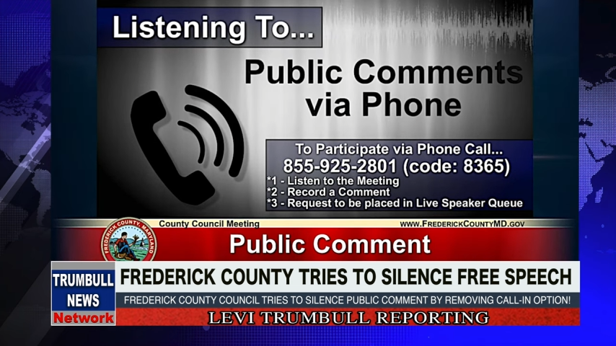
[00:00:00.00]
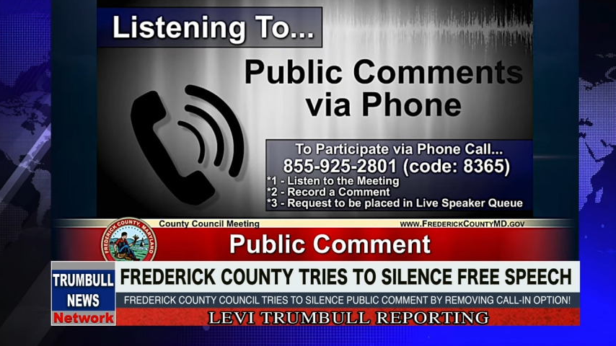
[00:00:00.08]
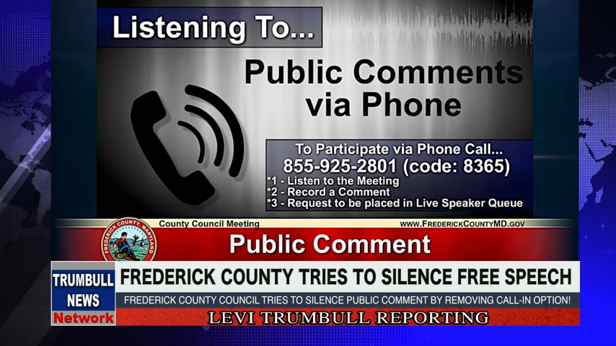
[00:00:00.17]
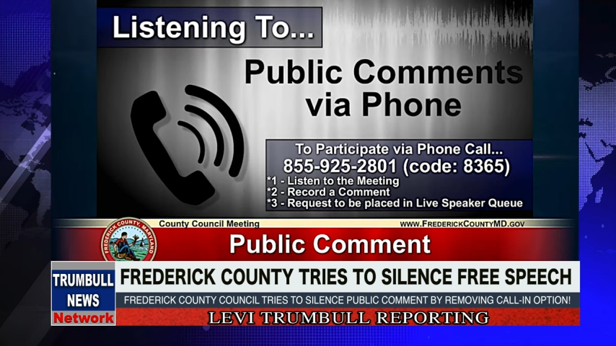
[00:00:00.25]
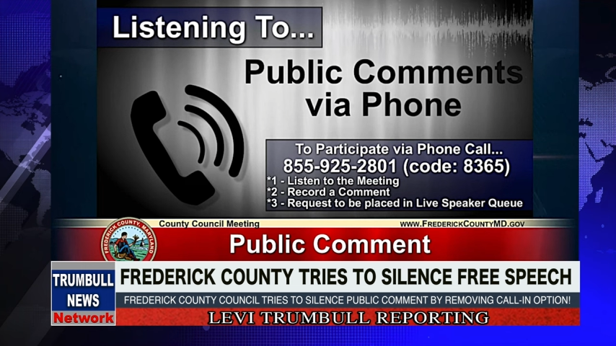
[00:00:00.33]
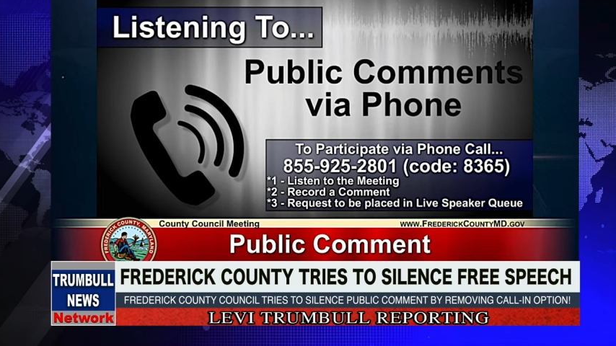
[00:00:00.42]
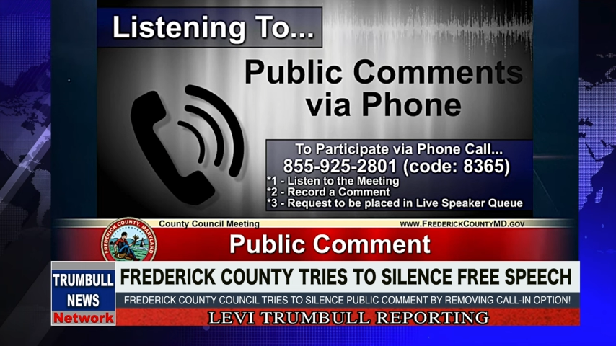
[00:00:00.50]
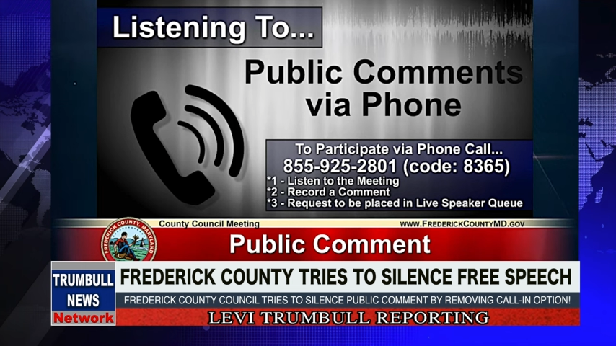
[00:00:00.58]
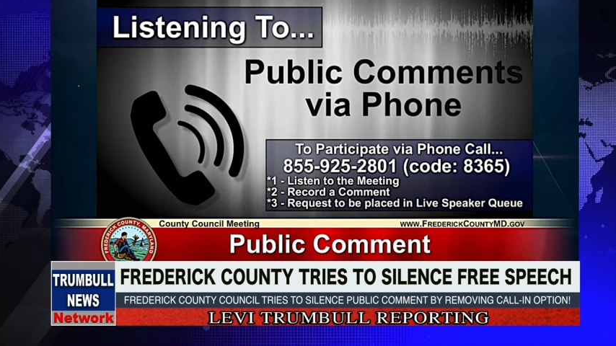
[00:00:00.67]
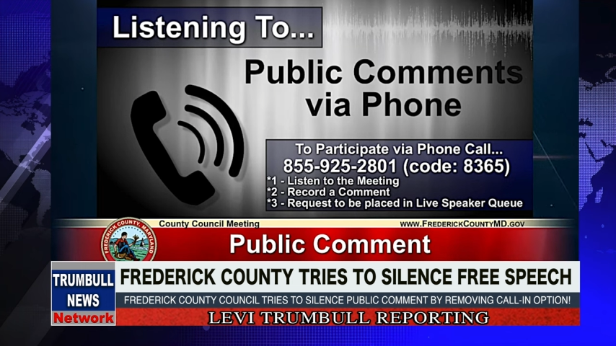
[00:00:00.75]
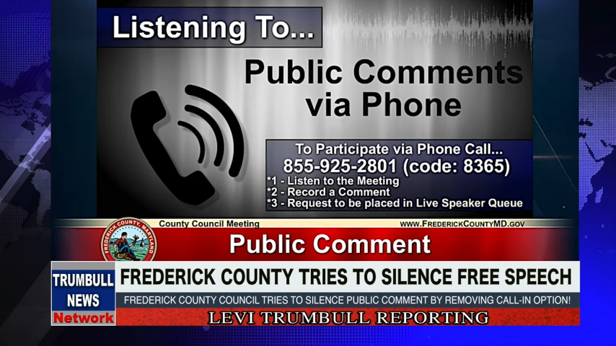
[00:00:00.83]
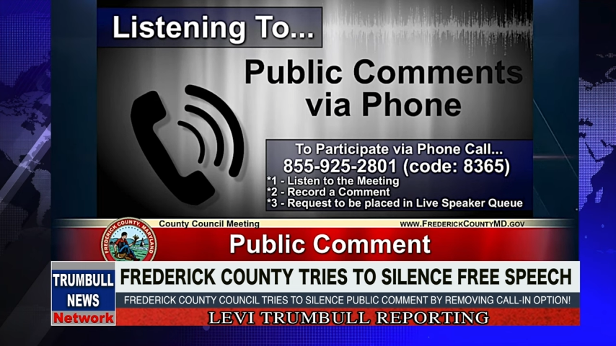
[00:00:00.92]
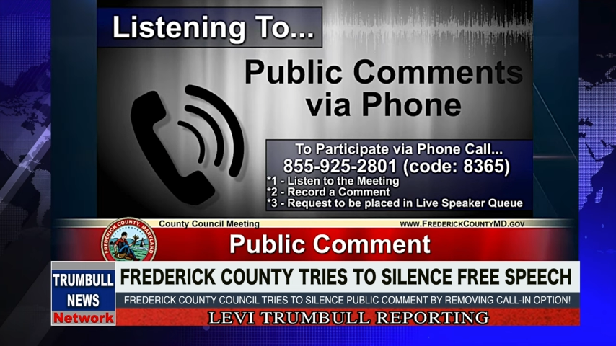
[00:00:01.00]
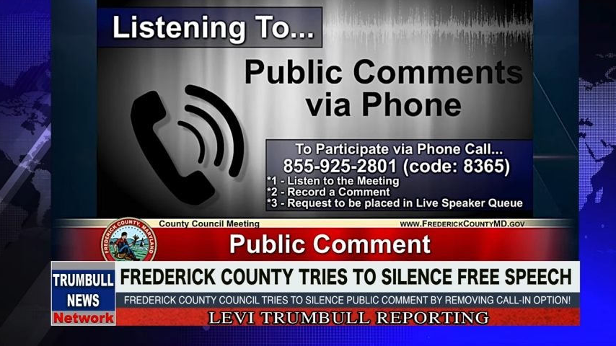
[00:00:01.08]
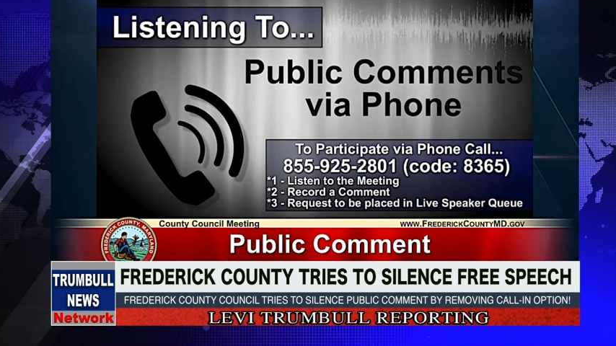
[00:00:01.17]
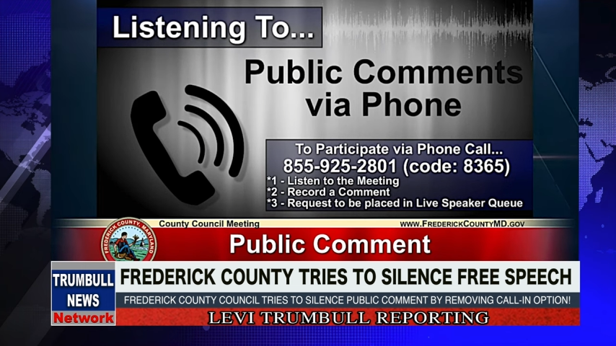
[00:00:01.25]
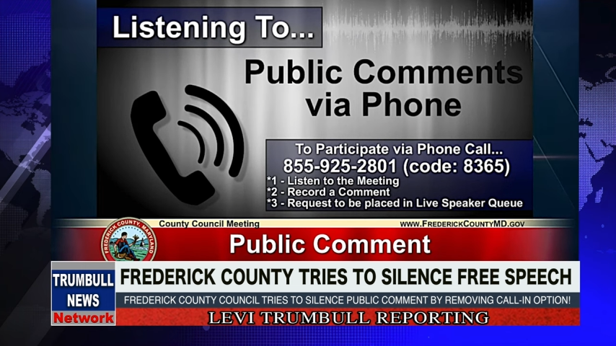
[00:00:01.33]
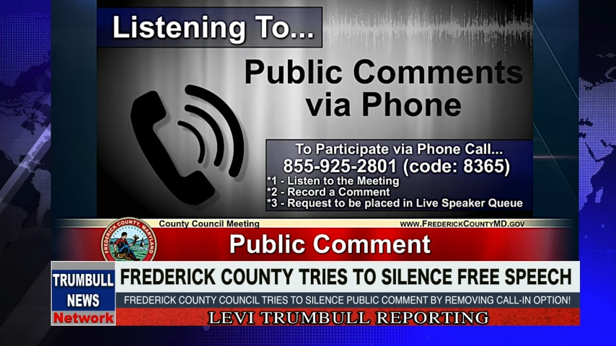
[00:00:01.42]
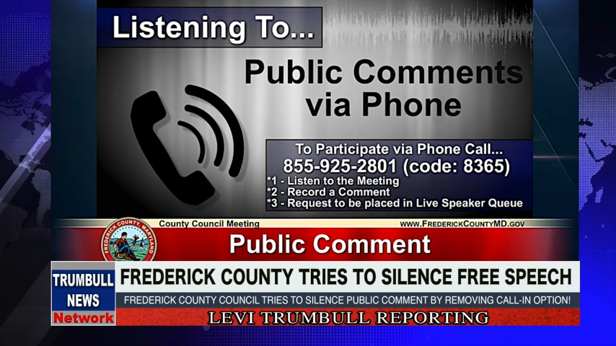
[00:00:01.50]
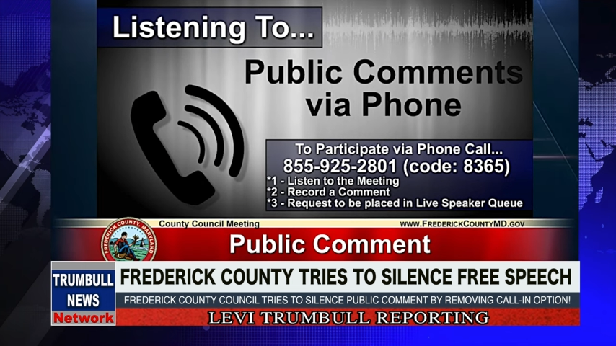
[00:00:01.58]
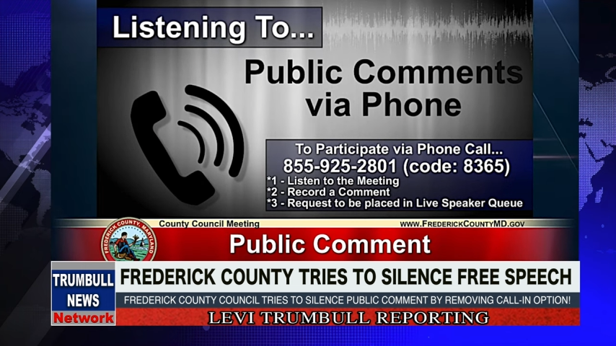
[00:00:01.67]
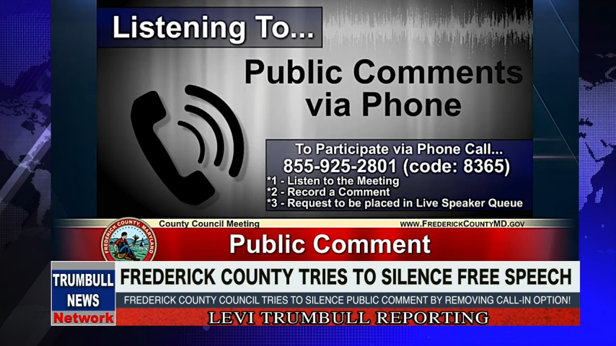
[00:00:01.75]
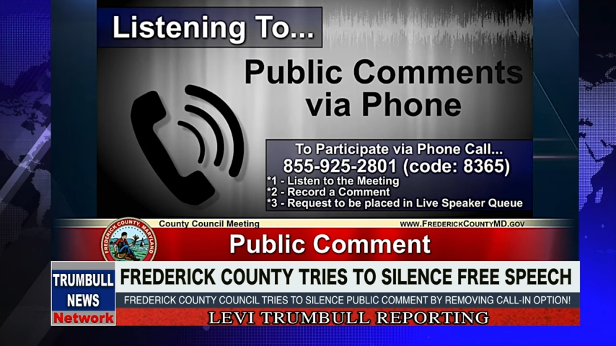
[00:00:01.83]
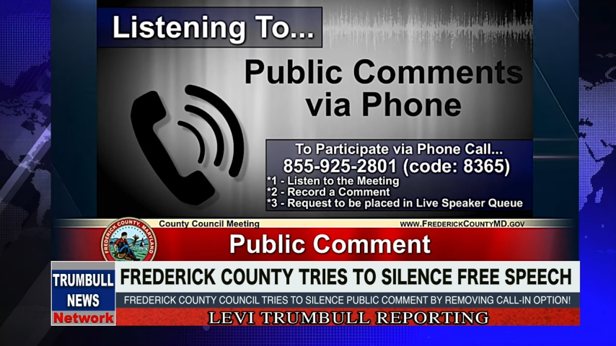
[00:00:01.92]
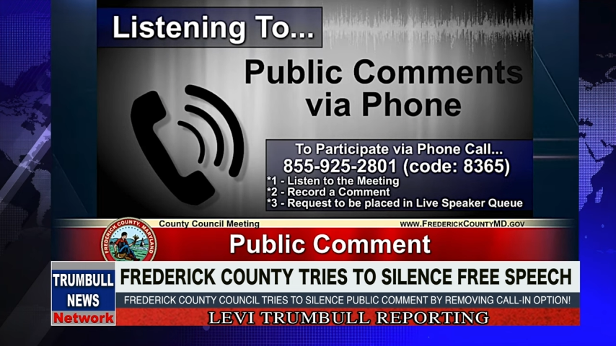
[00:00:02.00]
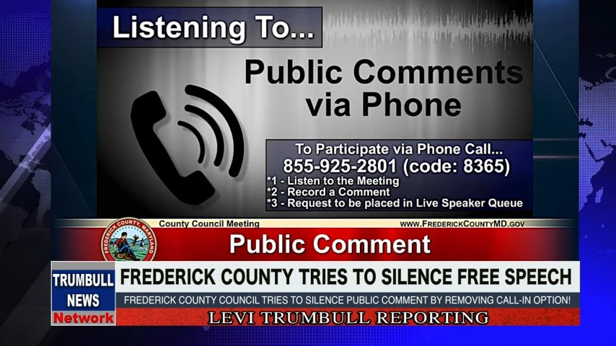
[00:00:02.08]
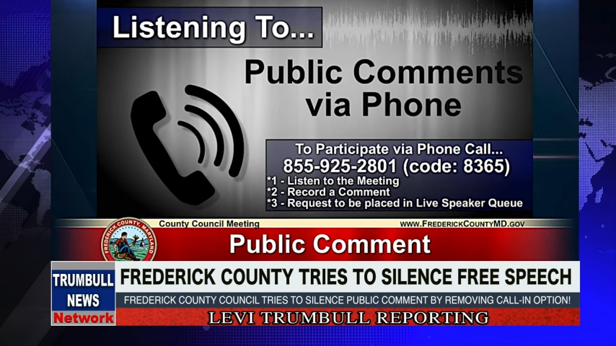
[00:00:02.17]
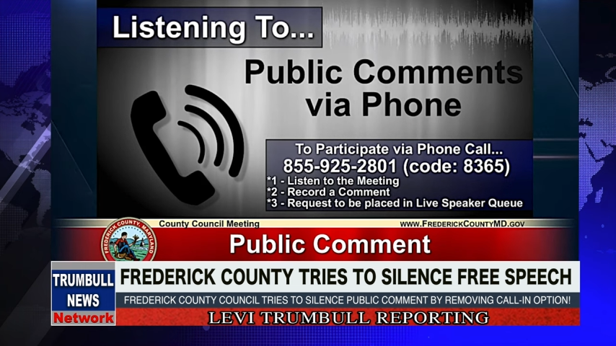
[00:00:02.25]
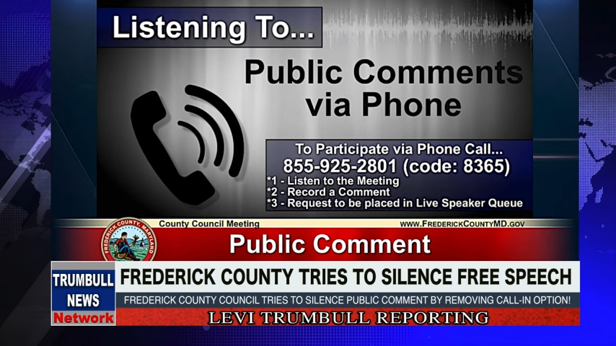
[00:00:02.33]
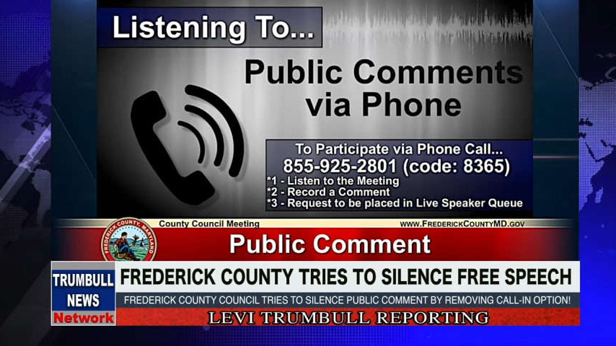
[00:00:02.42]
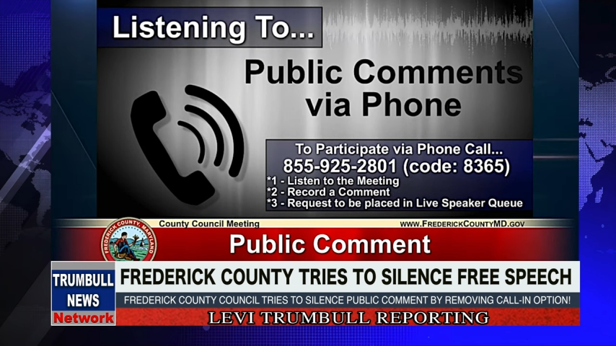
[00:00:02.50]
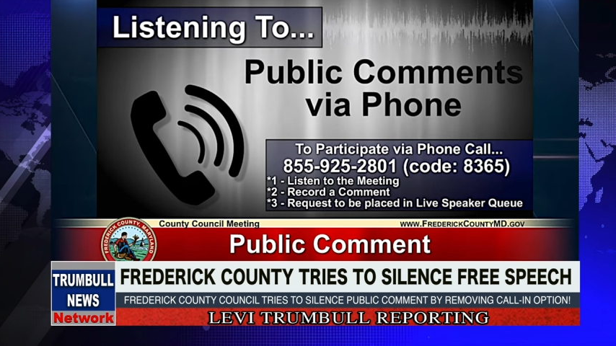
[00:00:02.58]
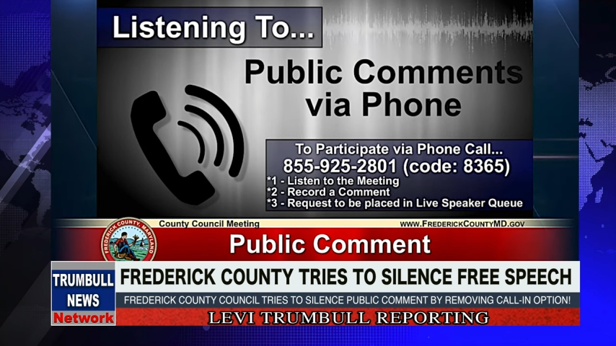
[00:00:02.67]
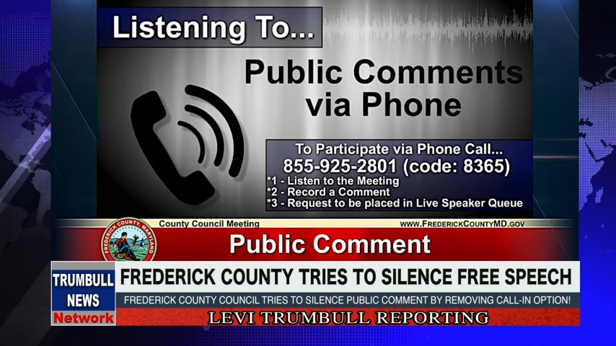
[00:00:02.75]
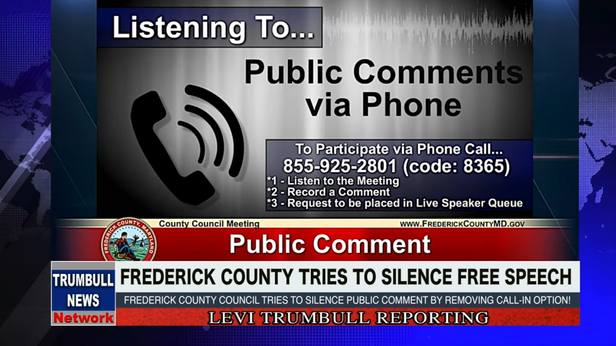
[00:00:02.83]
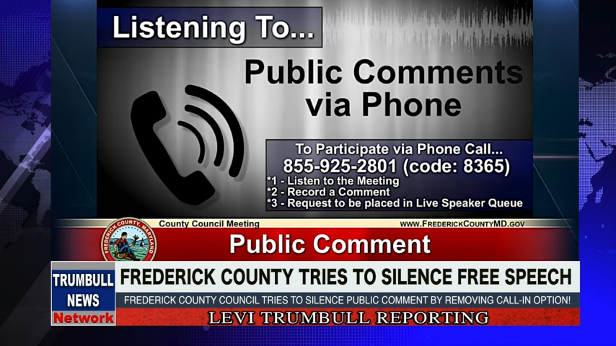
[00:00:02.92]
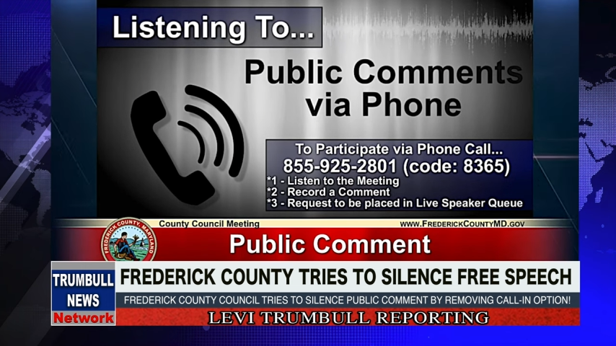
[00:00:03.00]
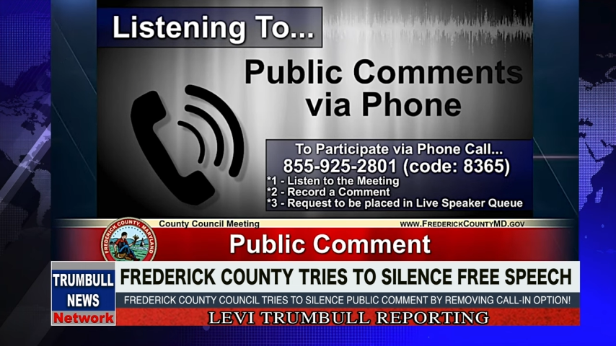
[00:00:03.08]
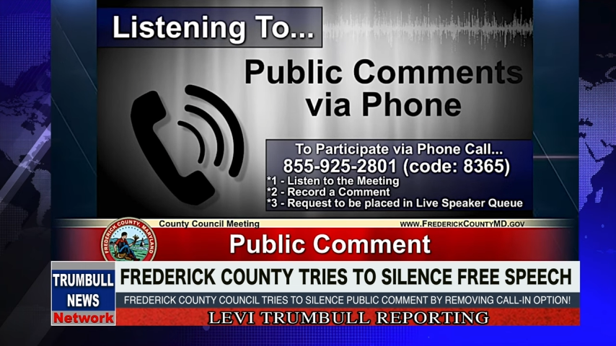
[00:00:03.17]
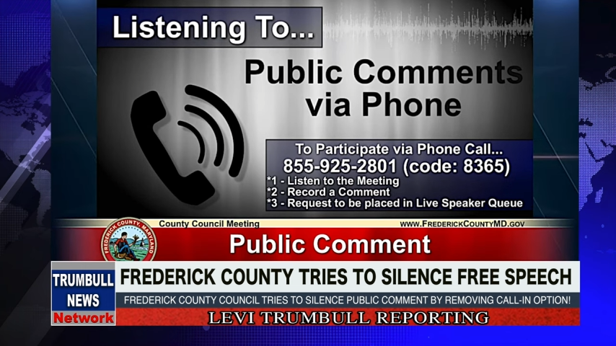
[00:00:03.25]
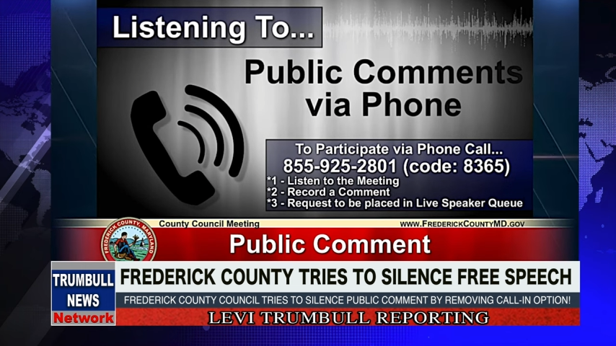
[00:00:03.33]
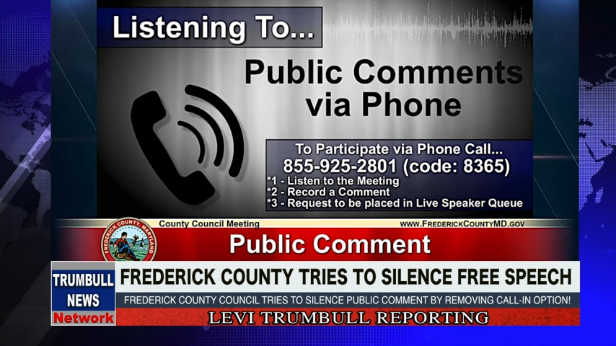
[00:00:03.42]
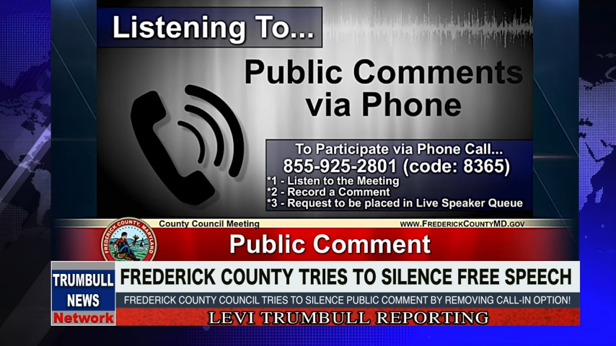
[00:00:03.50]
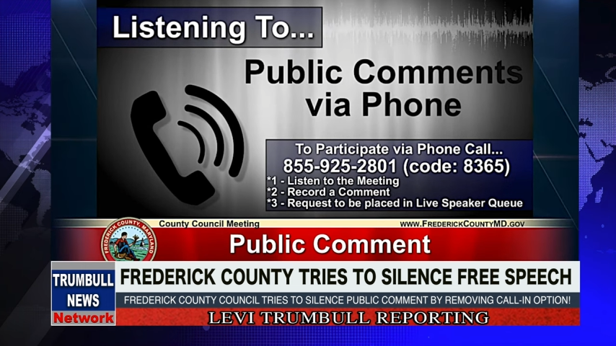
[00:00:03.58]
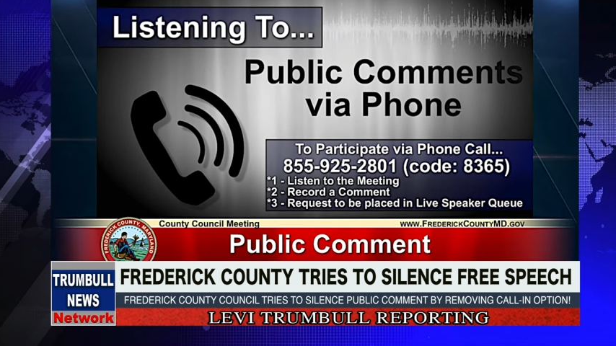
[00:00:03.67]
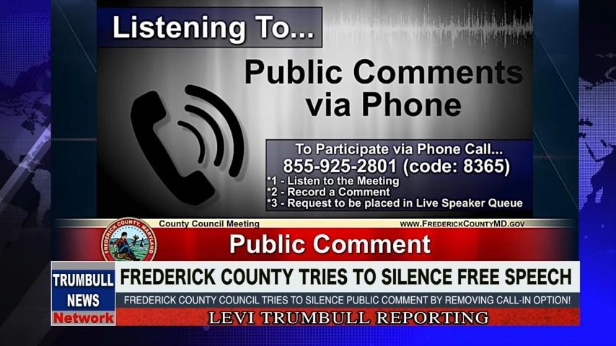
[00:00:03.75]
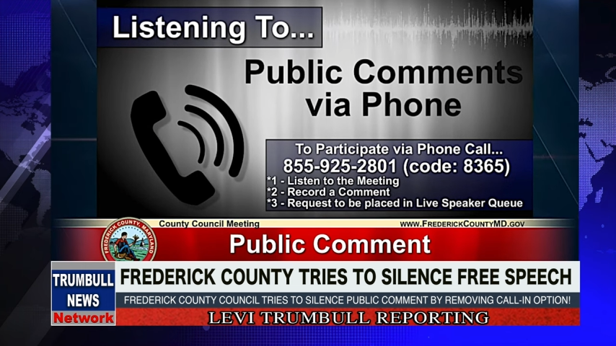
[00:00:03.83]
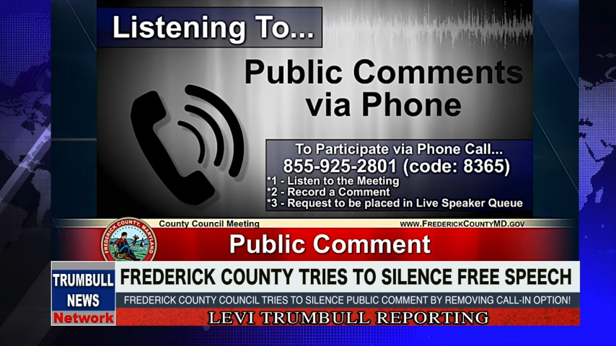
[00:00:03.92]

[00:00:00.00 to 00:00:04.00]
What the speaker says: [unreadable: no face in view]